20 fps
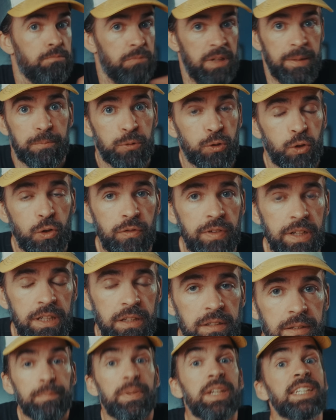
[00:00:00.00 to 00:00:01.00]
improve
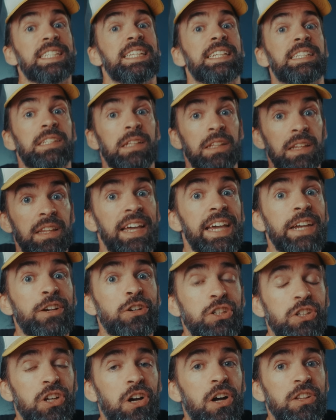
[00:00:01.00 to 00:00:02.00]
it, because it's
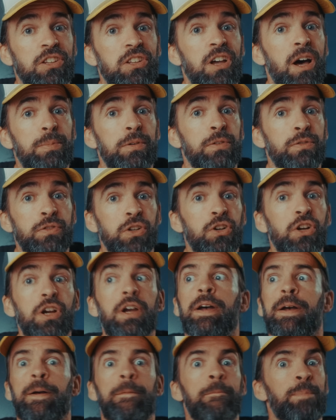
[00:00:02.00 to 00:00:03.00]
layered on top of your
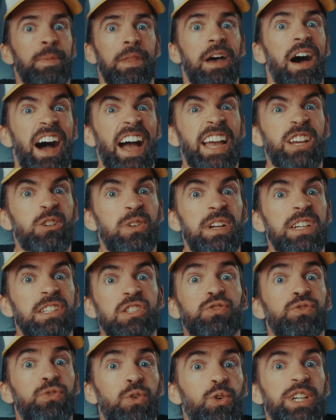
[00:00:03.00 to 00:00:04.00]

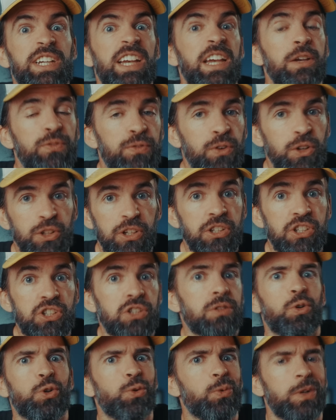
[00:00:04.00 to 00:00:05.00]
high-res 4K footage
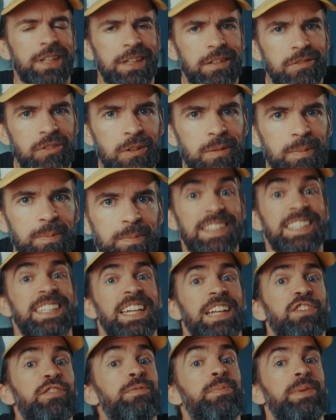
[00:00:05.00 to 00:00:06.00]
or whatever,
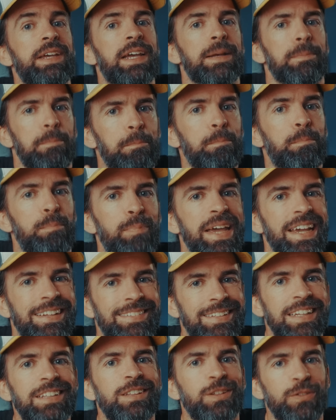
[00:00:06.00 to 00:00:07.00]
instead of being
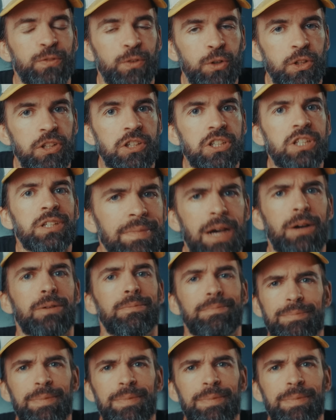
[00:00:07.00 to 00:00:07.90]
baked in the footage. Now,